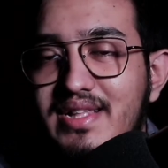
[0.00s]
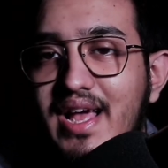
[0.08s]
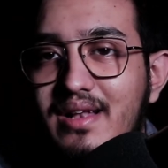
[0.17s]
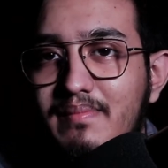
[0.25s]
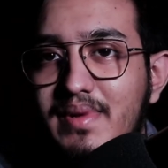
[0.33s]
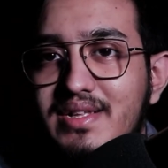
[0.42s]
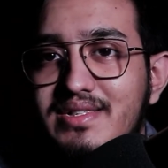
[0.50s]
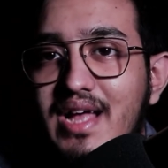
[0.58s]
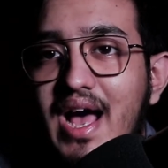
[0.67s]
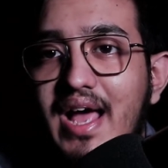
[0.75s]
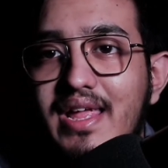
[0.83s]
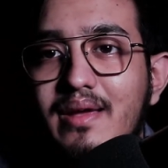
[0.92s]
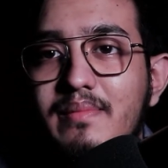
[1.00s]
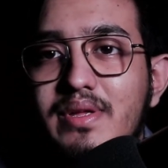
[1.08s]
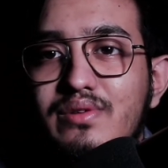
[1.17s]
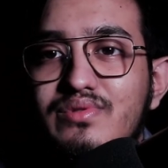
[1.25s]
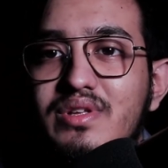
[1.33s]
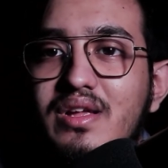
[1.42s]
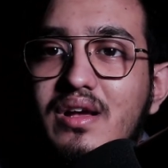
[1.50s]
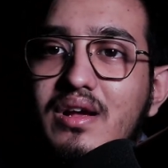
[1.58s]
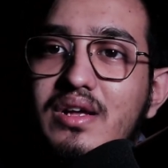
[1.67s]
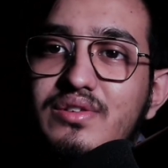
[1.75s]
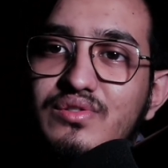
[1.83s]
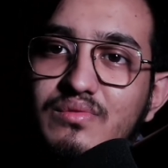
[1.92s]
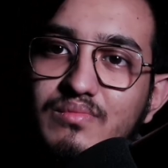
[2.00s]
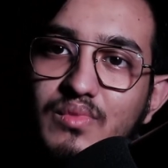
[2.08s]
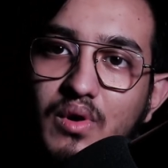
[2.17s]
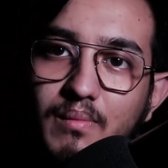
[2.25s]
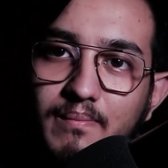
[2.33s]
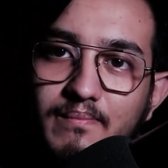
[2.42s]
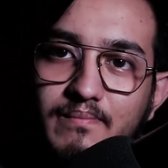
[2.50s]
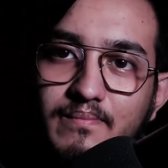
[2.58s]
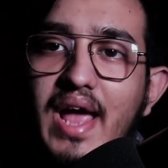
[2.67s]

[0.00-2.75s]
that means I am using a custom ROM.